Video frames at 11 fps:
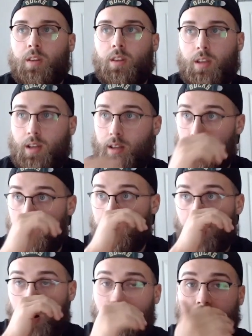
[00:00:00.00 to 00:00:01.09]
that
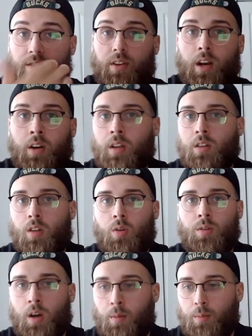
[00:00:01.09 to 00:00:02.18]
card is very low
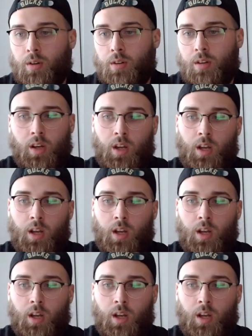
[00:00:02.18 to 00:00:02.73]
numbered.